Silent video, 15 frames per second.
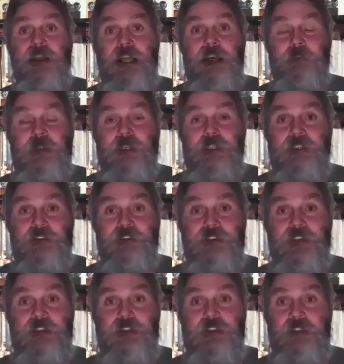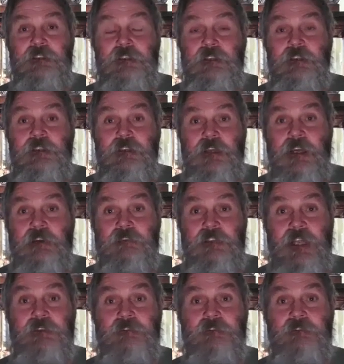I mean, I know I've got to be a descendant